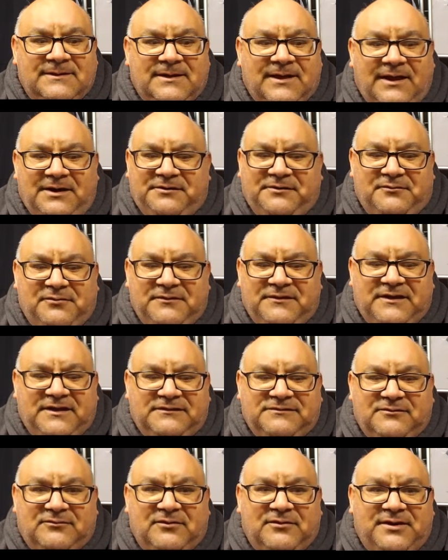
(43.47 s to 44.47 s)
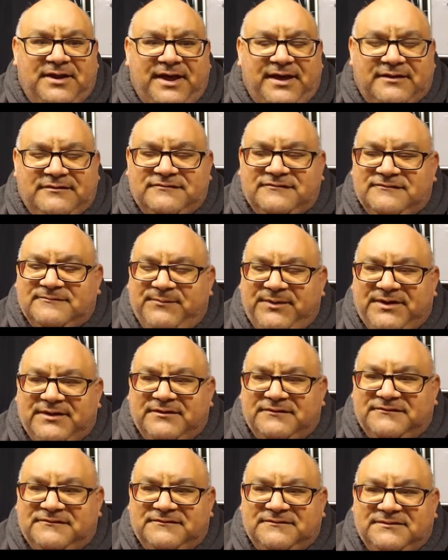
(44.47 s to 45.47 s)
I don't know where they get the word X
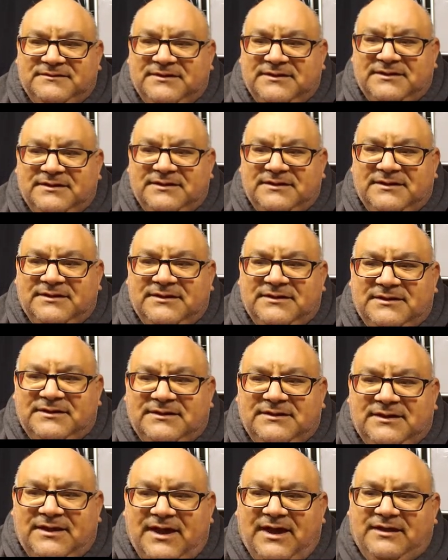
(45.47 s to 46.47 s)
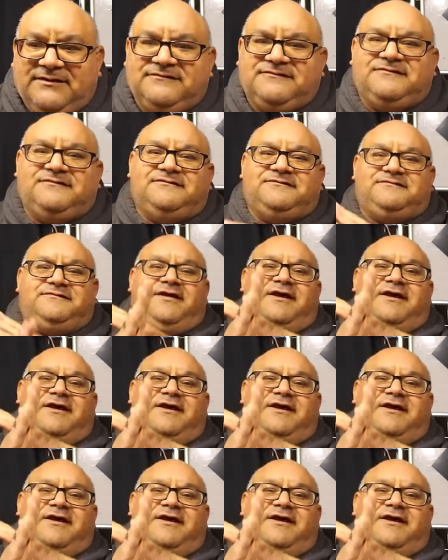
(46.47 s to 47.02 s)
because X is